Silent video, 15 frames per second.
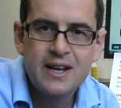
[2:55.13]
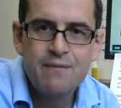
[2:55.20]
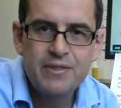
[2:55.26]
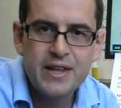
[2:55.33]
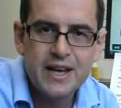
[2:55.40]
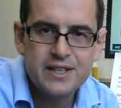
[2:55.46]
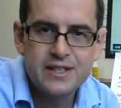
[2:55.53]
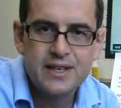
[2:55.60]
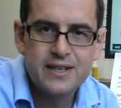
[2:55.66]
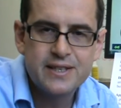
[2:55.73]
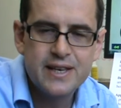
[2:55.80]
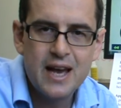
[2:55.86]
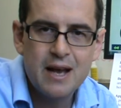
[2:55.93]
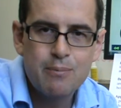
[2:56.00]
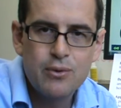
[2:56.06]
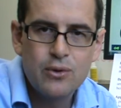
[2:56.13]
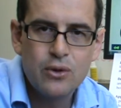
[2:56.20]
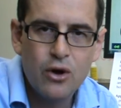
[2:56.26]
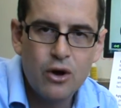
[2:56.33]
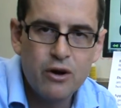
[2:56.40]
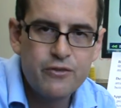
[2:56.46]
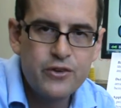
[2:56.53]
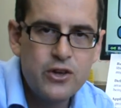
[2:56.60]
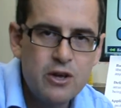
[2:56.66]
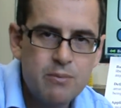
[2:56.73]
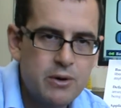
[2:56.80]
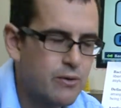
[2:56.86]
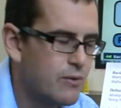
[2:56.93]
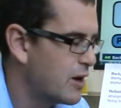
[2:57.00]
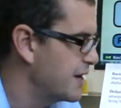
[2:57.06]
that's an example of
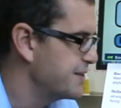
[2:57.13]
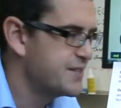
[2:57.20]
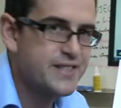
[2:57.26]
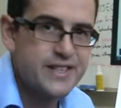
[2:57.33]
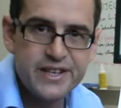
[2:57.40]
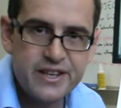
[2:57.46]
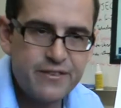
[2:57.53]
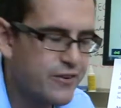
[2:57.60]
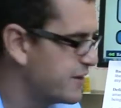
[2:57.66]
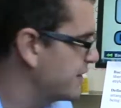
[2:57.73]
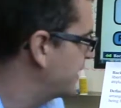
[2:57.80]
human rights. It's a different